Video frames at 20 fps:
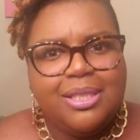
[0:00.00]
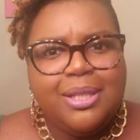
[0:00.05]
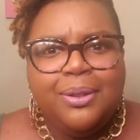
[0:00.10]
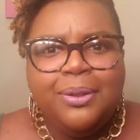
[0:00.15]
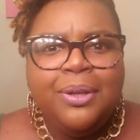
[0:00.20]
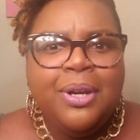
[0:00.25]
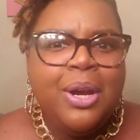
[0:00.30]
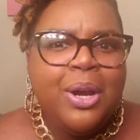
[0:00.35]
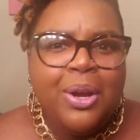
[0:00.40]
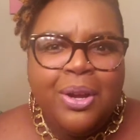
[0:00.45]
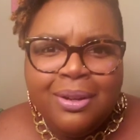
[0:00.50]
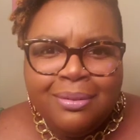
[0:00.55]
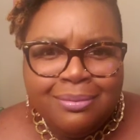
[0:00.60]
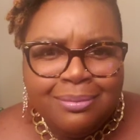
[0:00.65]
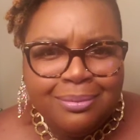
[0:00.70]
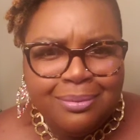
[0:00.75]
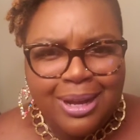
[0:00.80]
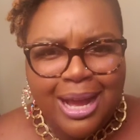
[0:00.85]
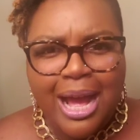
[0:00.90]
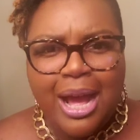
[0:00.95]
So
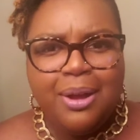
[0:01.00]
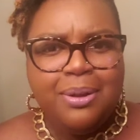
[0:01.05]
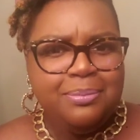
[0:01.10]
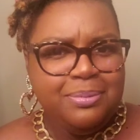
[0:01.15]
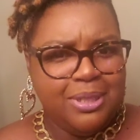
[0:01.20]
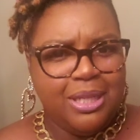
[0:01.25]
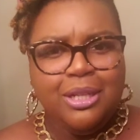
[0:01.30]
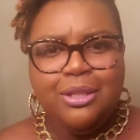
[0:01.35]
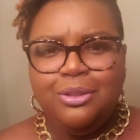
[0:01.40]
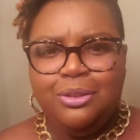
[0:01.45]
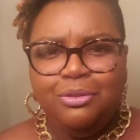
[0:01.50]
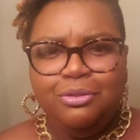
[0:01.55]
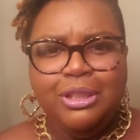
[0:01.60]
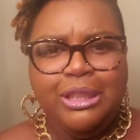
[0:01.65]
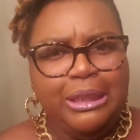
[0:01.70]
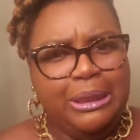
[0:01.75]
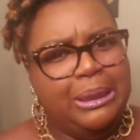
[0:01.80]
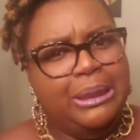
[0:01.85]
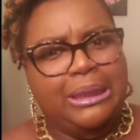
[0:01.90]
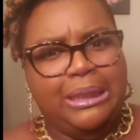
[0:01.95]
how upset are you
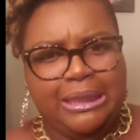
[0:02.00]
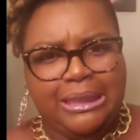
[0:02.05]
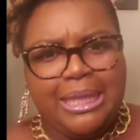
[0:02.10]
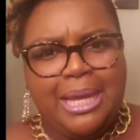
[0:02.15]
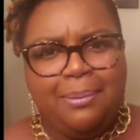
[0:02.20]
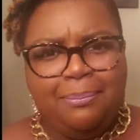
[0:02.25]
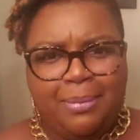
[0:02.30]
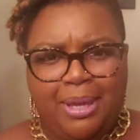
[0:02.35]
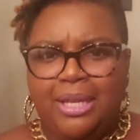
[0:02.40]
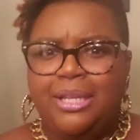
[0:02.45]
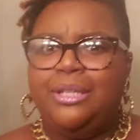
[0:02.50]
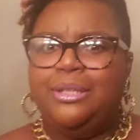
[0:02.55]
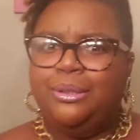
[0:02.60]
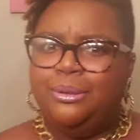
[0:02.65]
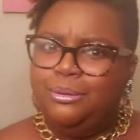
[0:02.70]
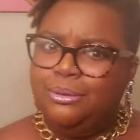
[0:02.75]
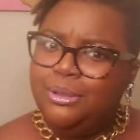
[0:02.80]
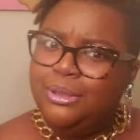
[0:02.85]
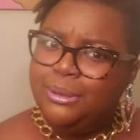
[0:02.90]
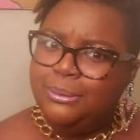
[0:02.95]
really gonna let that make
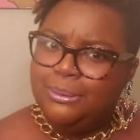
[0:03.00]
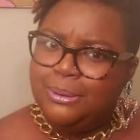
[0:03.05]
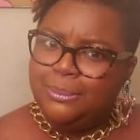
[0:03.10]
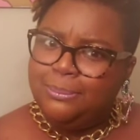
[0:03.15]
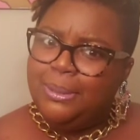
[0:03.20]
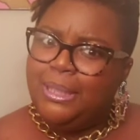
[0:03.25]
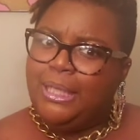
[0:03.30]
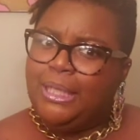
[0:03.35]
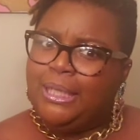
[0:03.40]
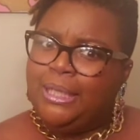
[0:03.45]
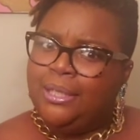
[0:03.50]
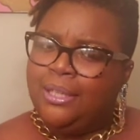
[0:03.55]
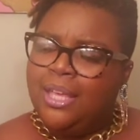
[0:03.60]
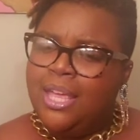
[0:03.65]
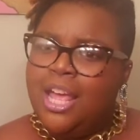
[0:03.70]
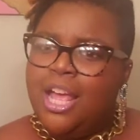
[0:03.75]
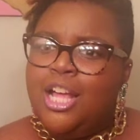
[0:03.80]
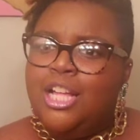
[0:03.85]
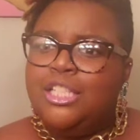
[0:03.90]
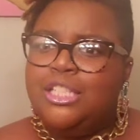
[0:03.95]
you? You know what I mean?
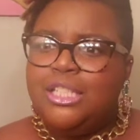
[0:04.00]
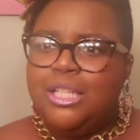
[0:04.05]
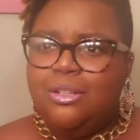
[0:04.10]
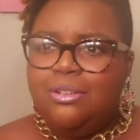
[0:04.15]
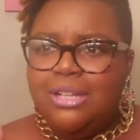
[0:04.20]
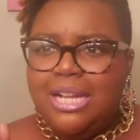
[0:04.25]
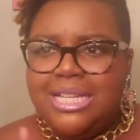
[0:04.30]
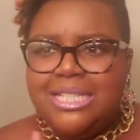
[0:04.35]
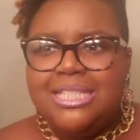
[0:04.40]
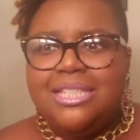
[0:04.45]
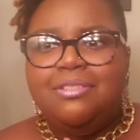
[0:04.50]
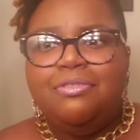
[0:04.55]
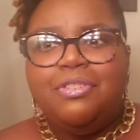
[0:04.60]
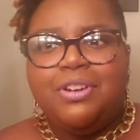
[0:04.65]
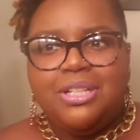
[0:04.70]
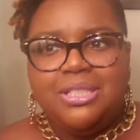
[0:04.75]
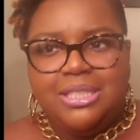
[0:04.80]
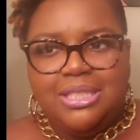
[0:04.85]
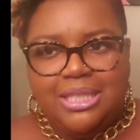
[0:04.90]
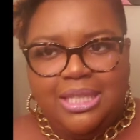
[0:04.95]
So that's the
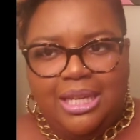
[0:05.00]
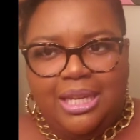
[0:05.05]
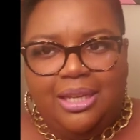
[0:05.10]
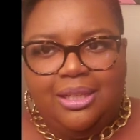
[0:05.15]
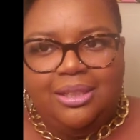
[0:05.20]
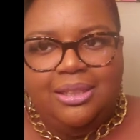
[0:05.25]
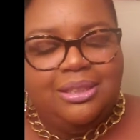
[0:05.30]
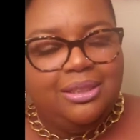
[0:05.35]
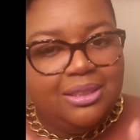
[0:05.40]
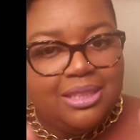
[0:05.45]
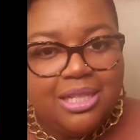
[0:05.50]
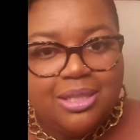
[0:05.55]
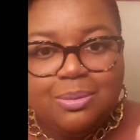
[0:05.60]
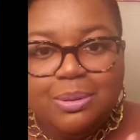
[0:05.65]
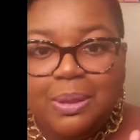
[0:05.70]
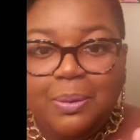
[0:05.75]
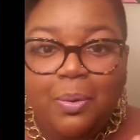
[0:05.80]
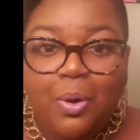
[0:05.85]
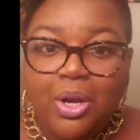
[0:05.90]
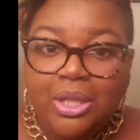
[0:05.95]
first thing. It does
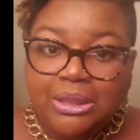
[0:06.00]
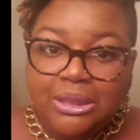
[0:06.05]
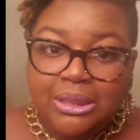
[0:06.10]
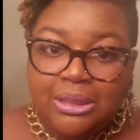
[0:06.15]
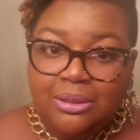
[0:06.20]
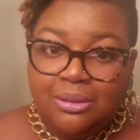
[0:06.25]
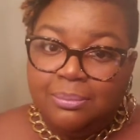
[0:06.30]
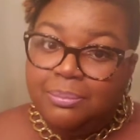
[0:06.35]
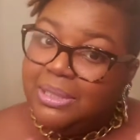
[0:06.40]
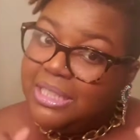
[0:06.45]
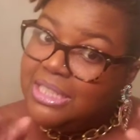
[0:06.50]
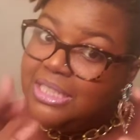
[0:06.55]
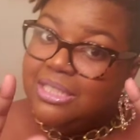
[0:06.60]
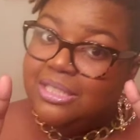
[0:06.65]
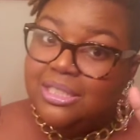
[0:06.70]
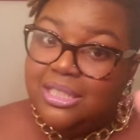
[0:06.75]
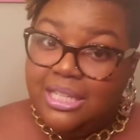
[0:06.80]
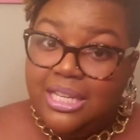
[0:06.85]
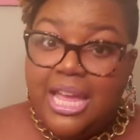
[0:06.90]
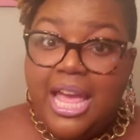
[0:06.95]
what it wants, but
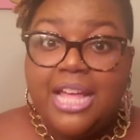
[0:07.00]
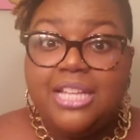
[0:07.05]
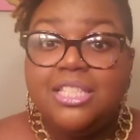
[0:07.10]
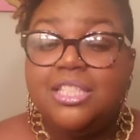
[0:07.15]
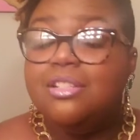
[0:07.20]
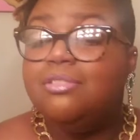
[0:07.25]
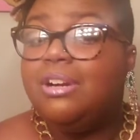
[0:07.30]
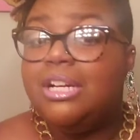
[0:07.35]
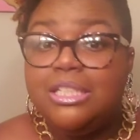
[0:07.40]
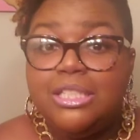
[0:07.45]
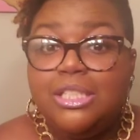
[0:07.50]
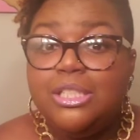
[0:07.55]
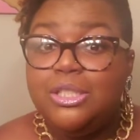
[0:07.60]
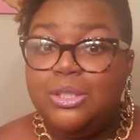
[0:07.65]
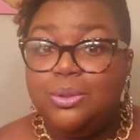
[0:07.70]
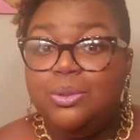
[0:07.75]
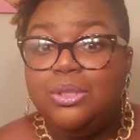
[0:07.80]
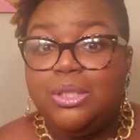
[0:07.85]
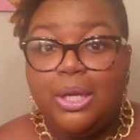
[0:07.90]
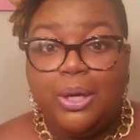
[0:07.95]
it has the right to
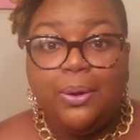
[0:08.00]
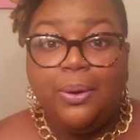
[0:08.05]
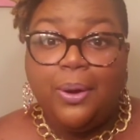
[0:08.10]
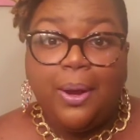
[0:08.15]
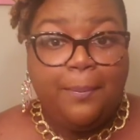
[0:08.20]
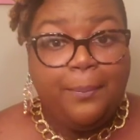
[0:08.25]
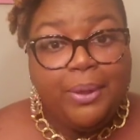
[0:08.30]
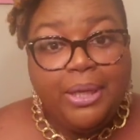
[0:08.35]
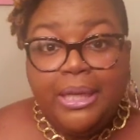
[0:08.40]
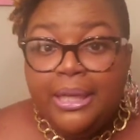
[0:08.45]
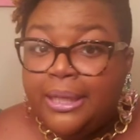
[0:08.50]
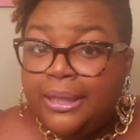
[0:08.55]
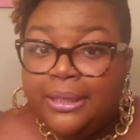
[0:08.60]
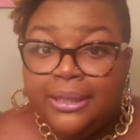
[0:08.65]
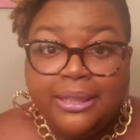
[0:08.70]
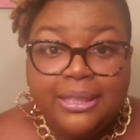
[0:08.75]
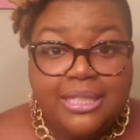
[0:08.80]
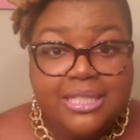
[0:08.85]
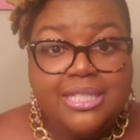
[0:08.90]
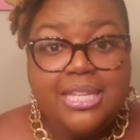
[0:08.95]
do so. I
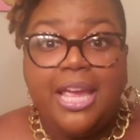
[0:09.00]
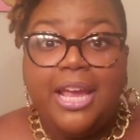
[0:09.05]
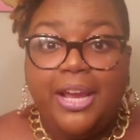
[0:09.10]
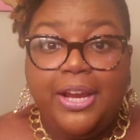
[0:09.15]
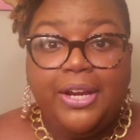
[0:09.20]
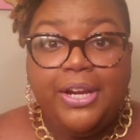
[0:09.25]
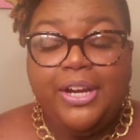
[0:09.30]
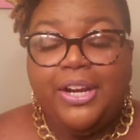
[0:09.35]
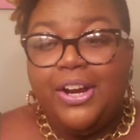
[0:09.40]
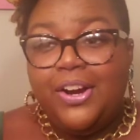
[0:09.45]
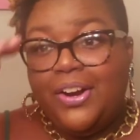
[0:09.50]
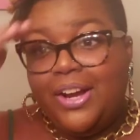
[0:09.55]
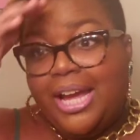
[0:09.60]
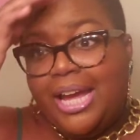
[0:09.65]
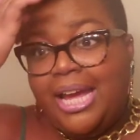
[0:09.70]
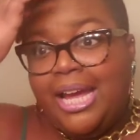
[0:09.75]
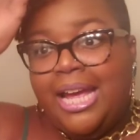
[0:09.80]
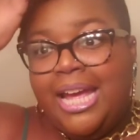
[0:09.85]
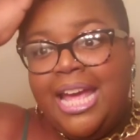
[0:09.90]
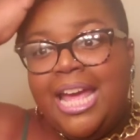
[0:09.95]
mean, it's hair,
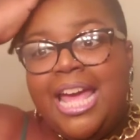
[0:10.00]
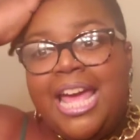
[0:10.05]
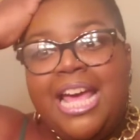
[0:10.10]
okay?